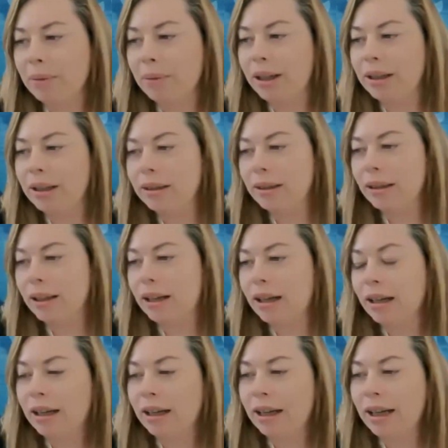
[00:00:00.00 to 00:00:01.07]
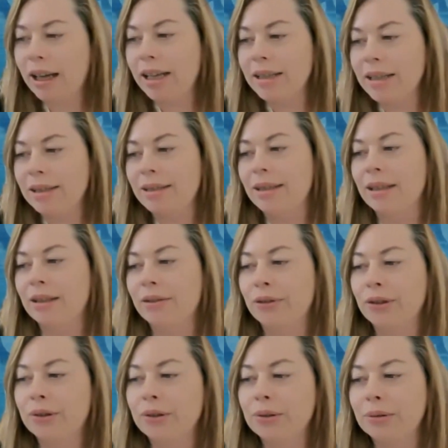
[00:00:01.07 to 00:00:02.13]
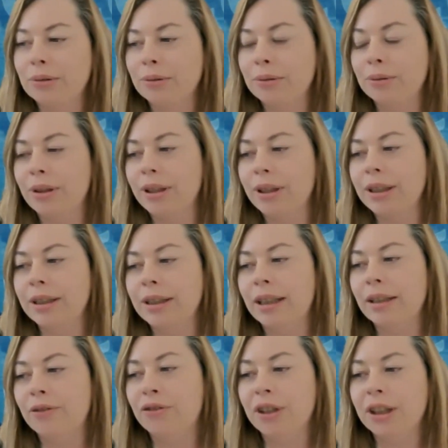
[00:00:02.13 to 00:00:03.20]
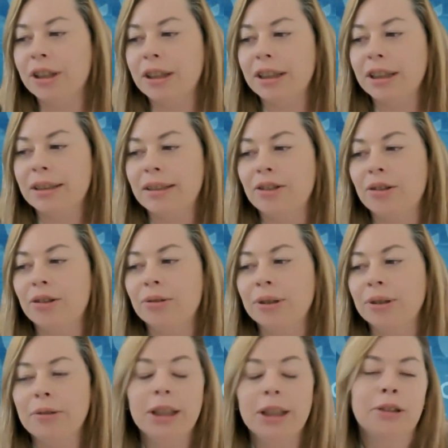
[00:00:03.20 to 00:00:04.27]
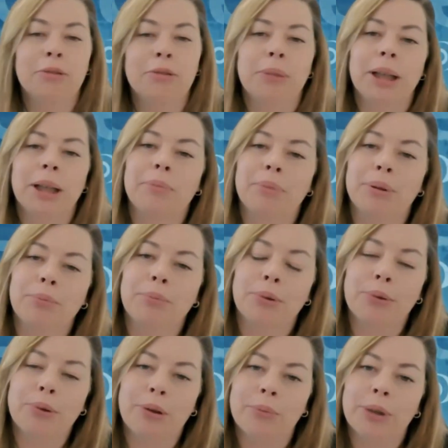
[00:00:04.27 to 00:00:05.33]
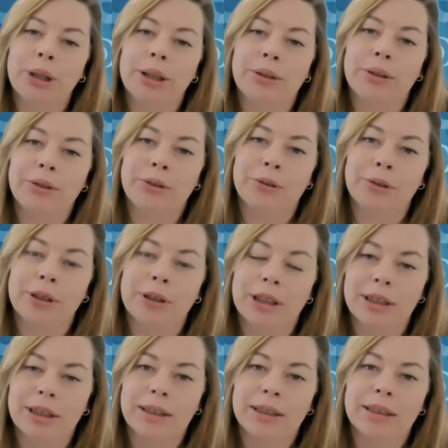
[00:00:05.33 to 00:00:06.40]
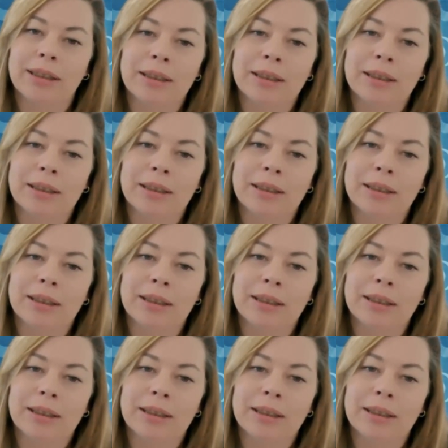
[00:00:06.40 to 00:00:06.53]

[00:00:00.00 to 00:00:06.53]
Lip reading: Belaban asked if you think that funding is the only way to make people commit to this.